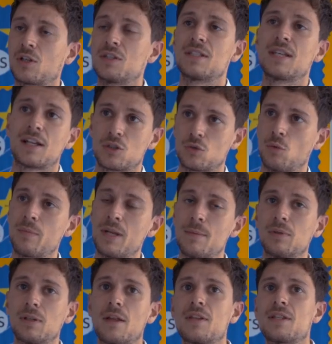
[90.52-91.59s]
contextual
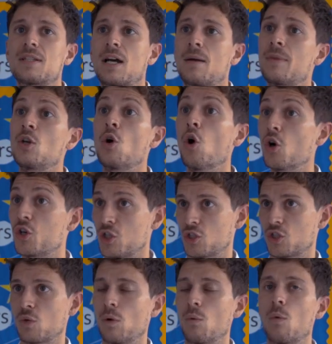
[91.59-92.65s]
people at the time, the
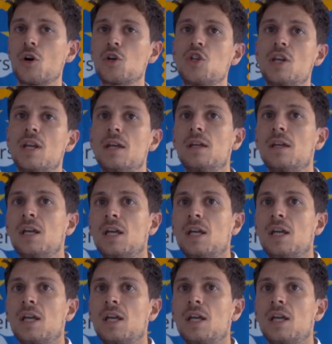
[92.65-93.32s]
audience who are watching it.